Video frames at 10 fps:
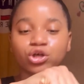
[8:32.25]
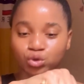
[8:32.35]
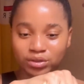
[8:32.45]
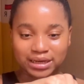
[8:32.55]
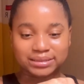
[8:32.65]

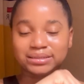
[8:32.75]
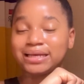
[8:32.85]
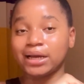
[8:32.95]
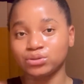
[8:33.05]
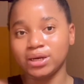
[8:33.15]
So yes, it's
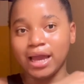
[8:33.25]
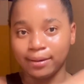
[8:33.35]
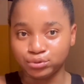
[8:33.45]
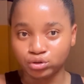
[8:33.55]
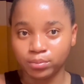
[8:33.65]
actually
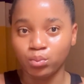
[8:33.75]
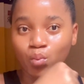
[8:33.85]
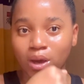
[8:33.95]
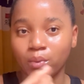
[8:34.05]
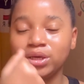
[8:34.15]
absorbed
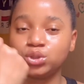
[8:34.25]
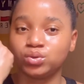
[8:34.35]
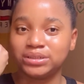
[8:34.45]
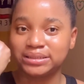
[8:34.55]
well into the